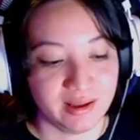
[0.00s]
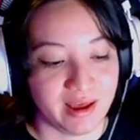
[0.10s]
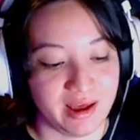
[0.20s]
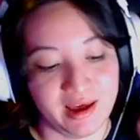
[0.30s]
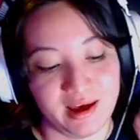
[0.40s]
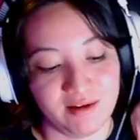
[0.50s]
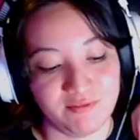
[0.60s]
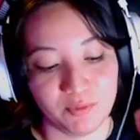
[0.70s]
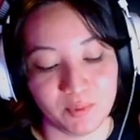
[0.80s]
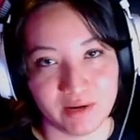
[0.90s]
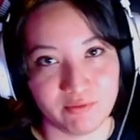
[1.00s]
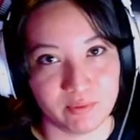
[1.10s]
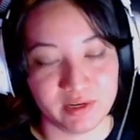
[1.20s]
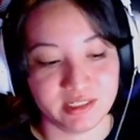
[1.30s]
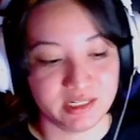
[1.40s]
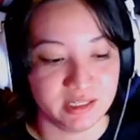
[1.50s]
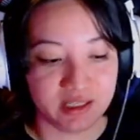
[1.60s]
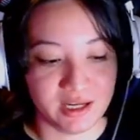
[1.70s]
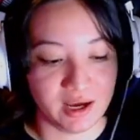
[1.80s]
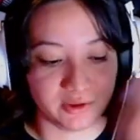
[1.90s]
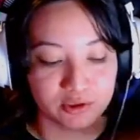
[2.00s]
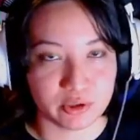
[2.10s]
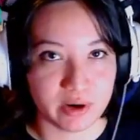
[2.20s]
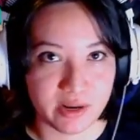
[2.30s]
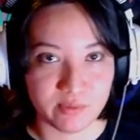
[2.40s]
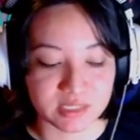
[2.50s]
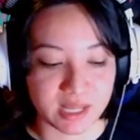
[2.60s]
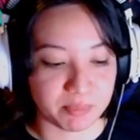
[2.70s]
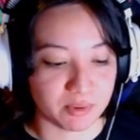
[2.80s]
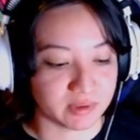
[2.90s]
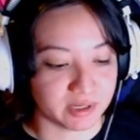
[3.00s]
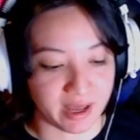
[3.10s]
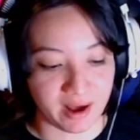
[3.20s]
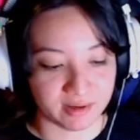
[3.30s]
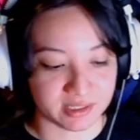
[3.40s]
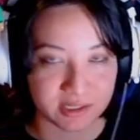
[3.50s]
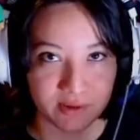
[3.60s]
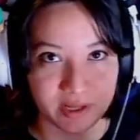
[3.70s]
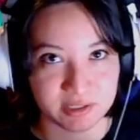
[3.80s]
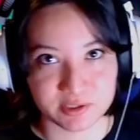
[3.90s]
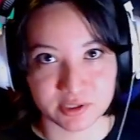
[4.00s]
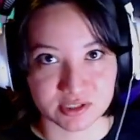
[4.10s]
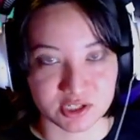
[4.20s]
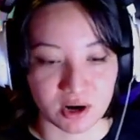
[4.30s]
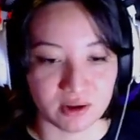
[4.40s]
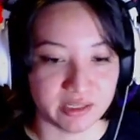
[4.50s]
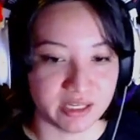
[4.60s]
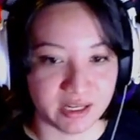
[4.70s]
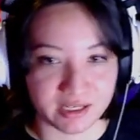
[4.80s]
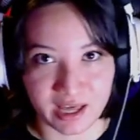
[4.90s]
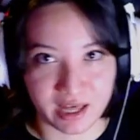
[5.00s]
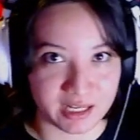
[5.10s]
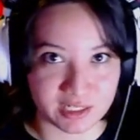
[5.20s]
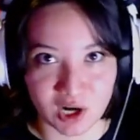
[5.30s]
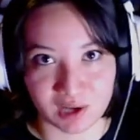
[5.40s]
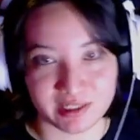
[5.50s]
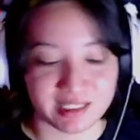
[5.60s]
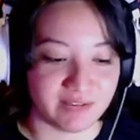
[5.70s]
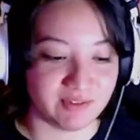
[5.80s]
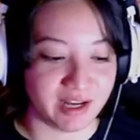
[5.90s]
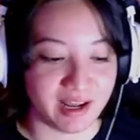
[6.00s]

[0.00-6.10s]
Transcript: and for whatever reason the other train was like broken down, and so they took Charlie, and yay, Charlie saved the day.